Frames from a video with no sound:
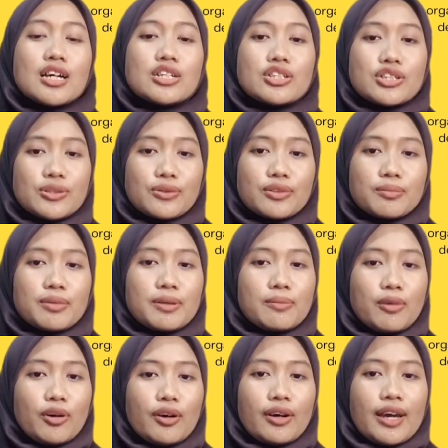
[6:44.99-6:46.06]
should be
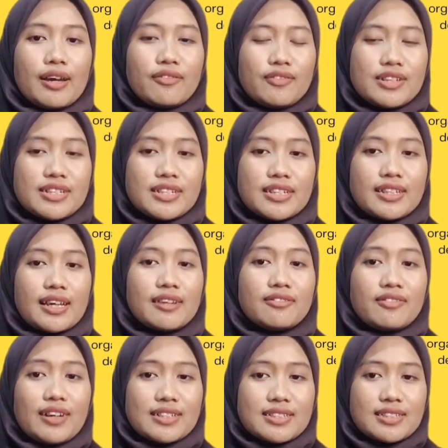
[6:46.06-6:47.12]
more efficient and
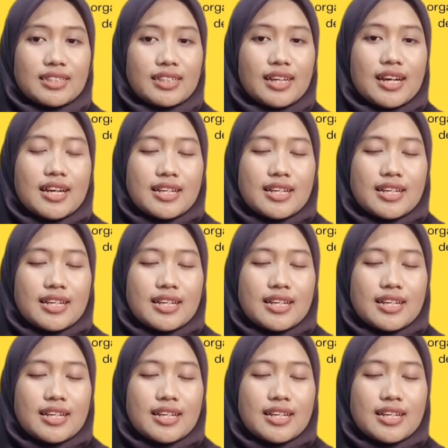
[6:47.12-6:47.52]
faster.